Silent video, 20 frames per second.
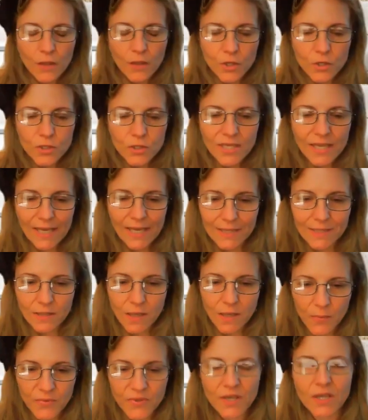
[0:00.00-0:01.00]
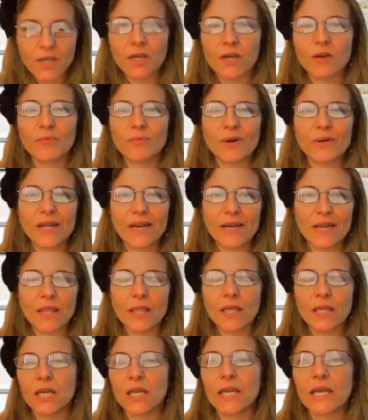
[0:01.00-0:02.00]
They're saying stop thinking about
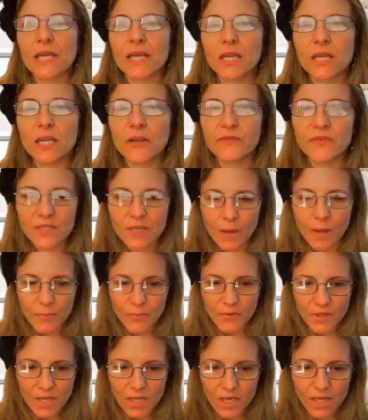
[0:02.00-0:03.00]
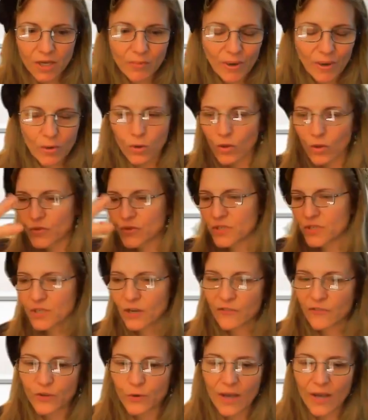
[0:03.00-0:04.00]
anything negative. Stop thinking about all the
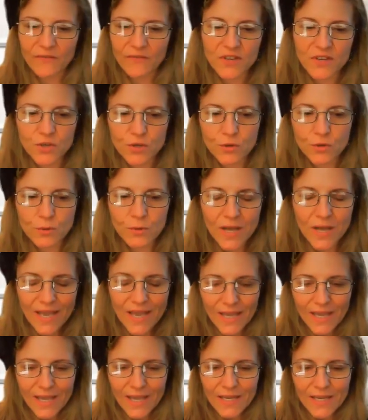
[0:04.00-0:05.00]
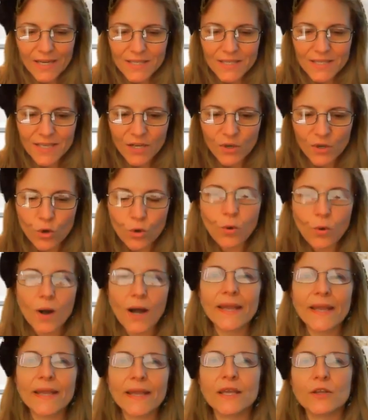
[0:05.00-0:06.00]
stuff you have to do and instead
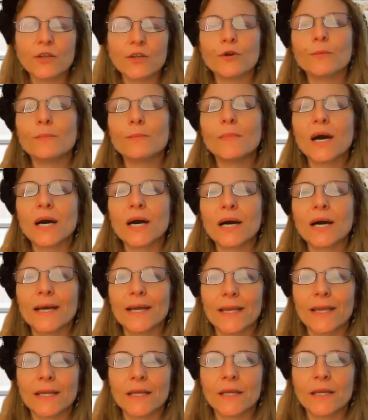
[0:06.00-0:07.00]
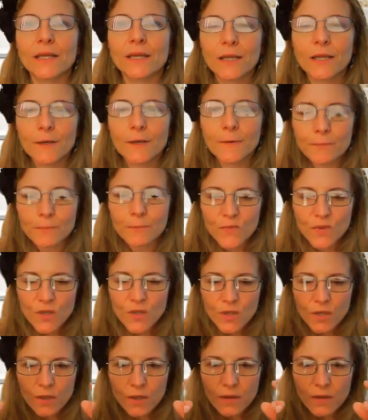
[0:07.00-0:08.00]
quiet your mind
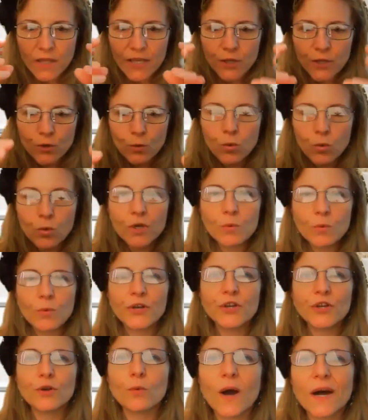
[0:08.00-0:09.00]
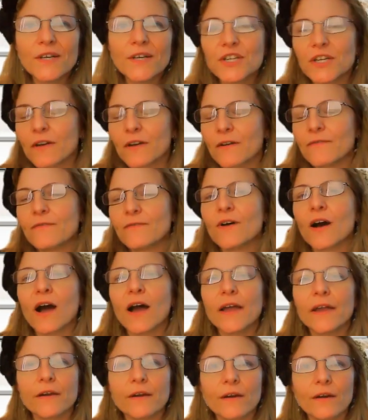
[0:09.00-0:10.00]
like you would when you're watching a
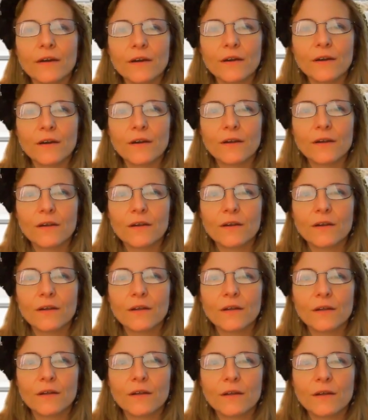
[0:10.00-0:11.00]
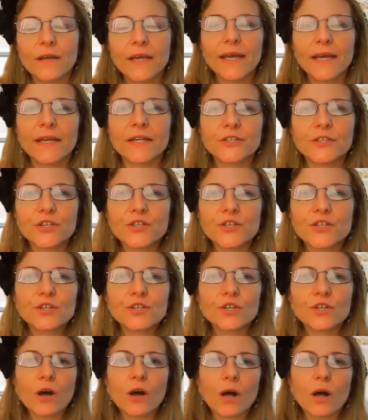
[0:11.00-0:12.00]
fire. And it just
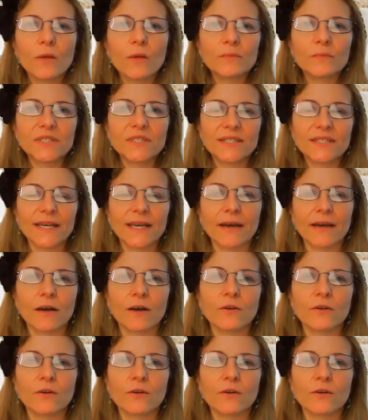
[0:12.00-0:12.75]
calms down.